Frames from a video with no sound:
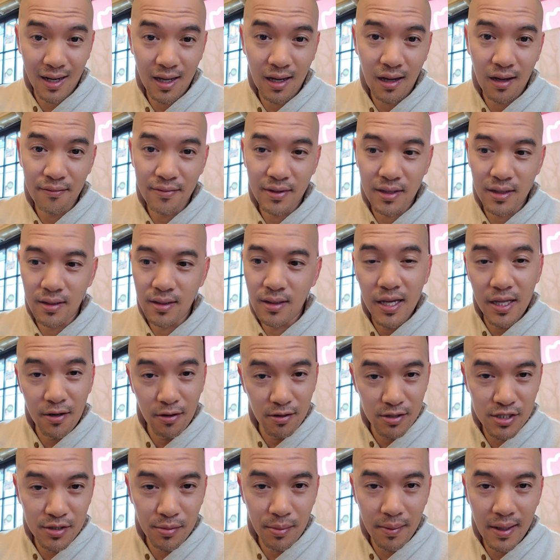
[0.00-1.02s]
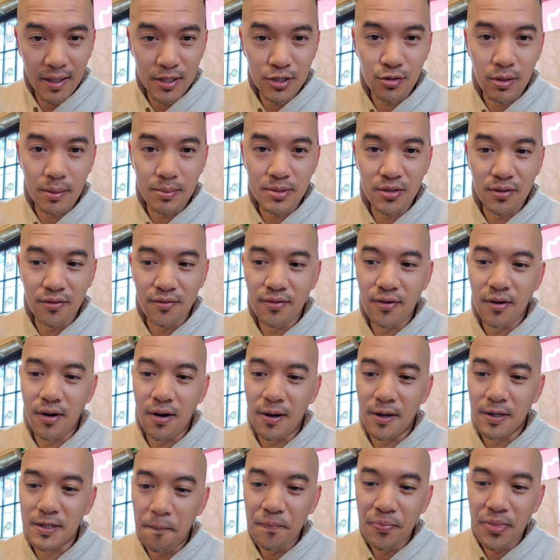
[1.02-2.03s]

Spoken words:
of coffee in our Japan trip so far.